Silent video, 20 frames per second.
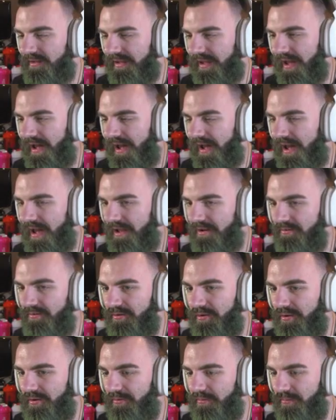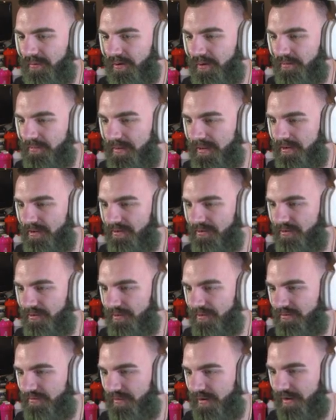Yeah, I don't know if we're going to be using
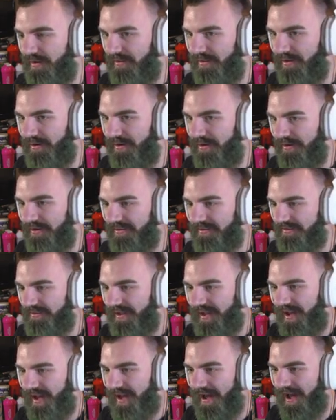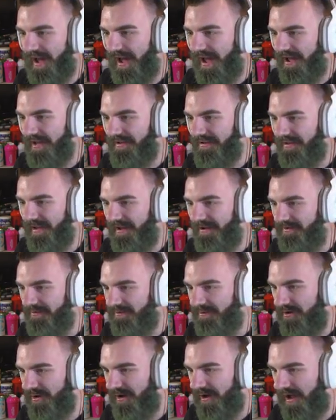this very long, because I, I, I
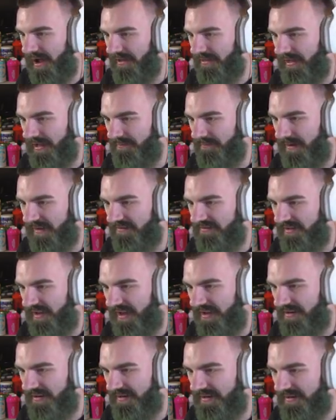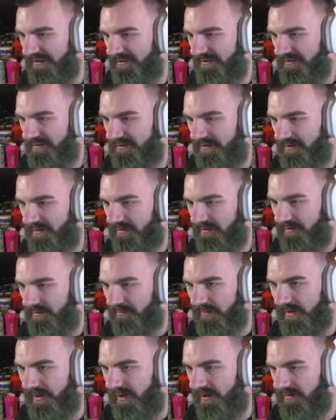don't know. I like my sanity, to
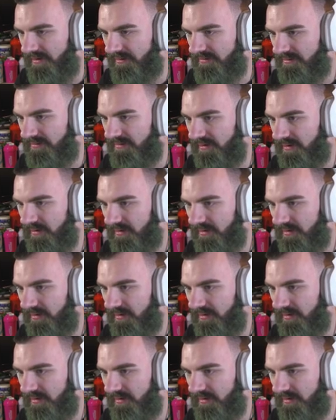be honest.